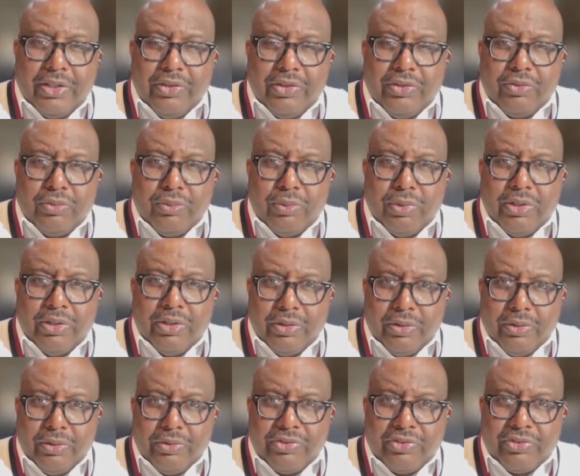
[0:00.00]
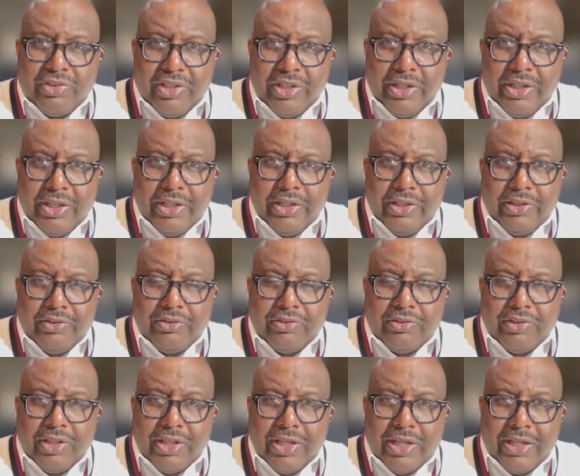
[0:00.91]
is one of those
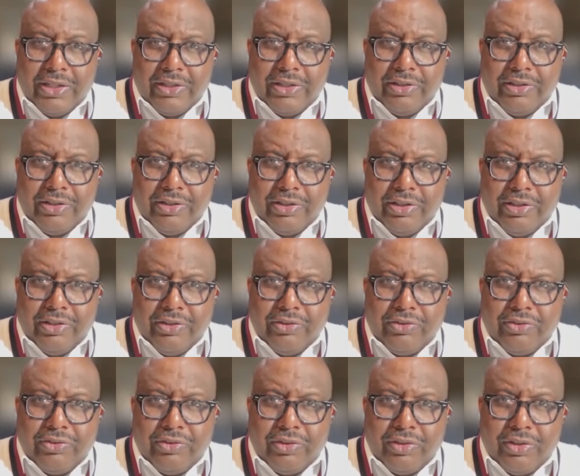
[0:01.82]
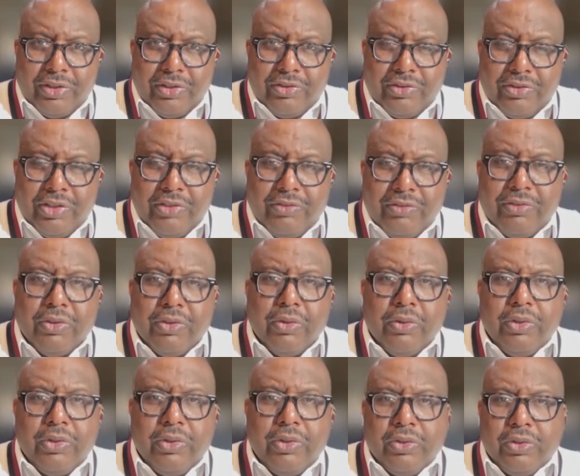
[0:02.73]
things that is even
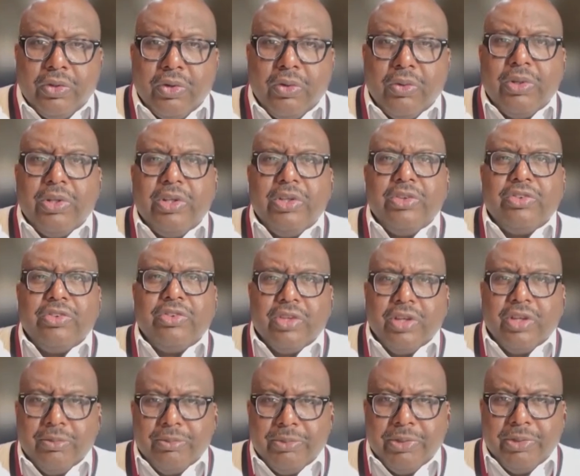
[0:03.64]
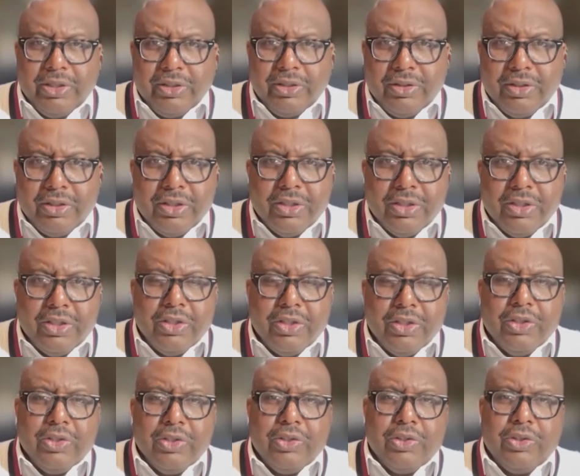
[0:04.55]
though you know it is coming,
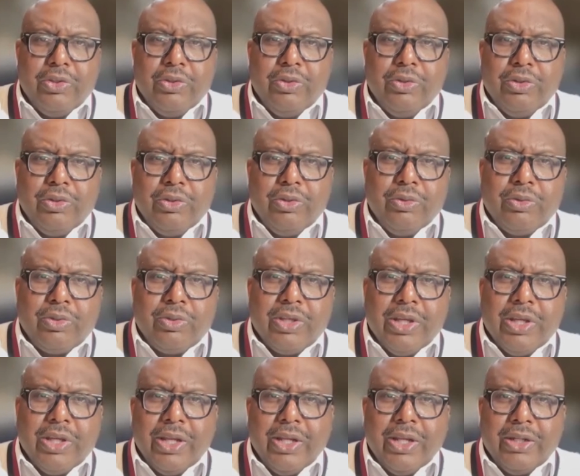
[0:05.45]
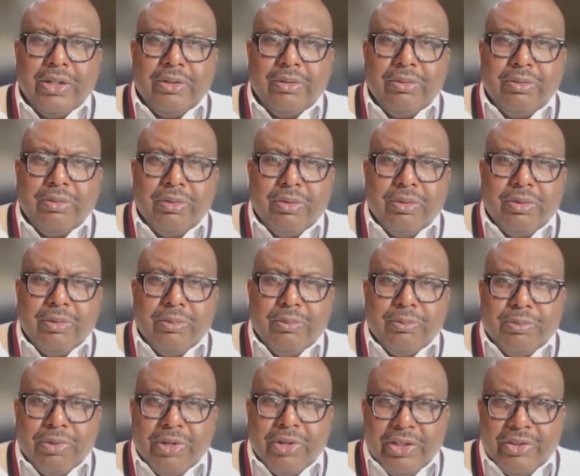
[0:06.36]
you can
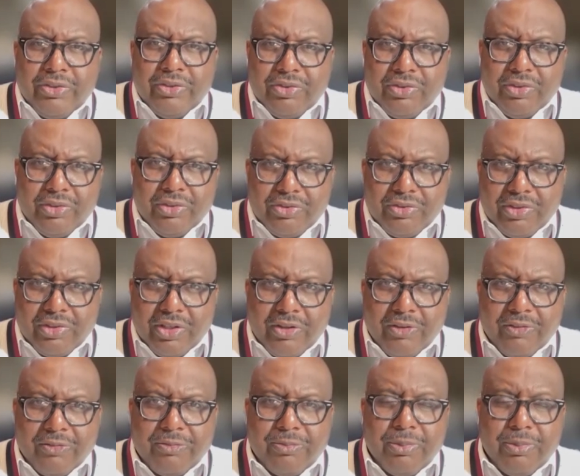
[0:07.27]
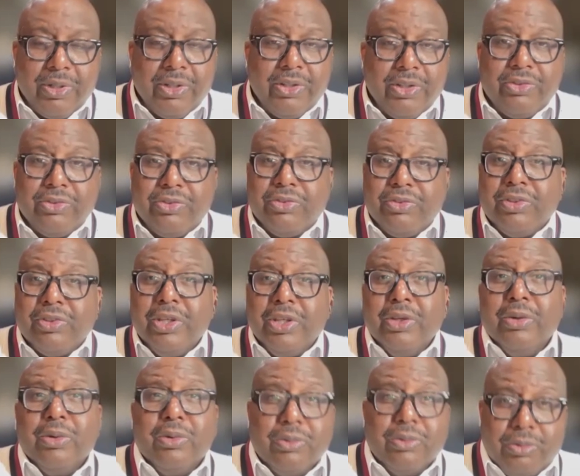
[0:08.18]
brace yourself, but it's
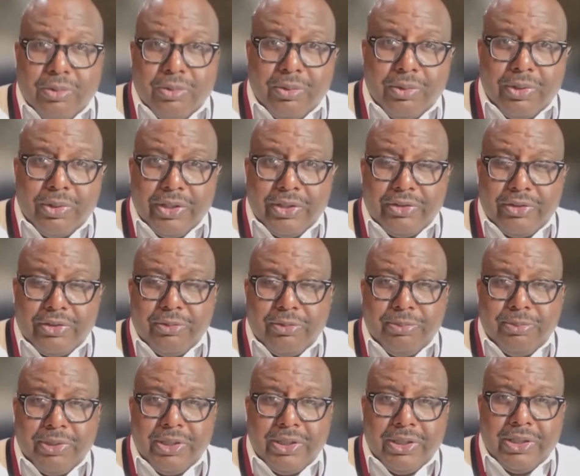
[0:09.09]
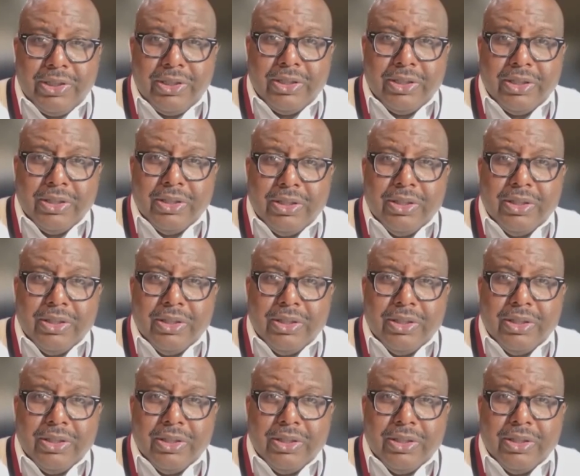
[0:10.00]
still going to be